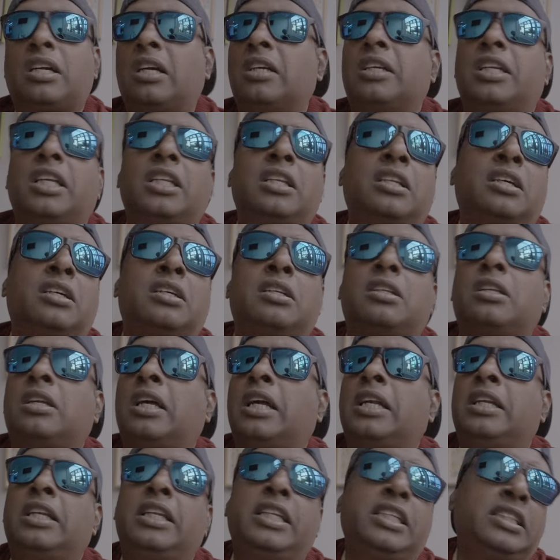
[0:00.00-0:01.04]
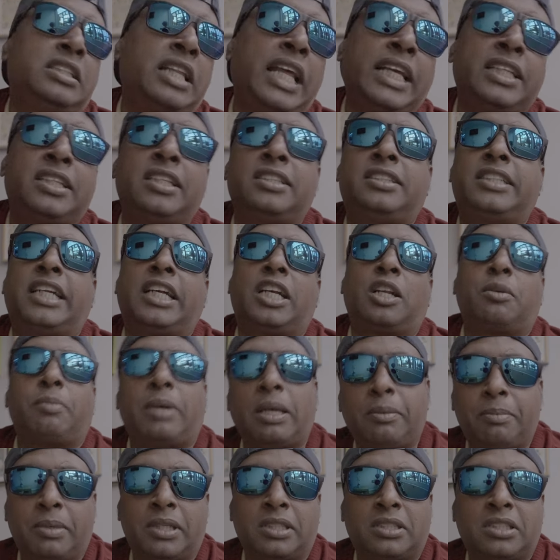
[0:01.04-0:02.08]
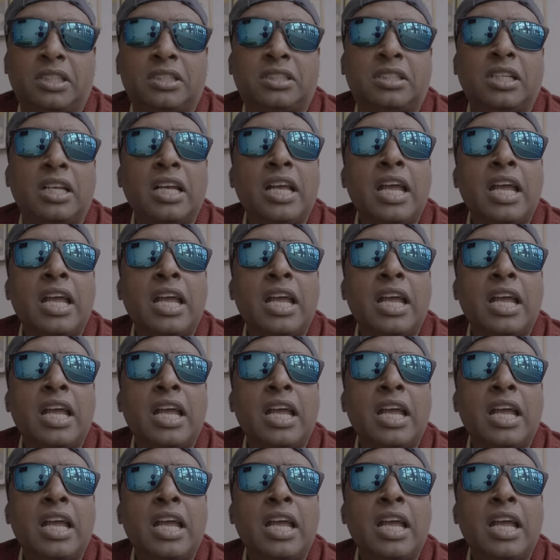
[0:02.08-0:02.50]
container and this, like this setup I purchased,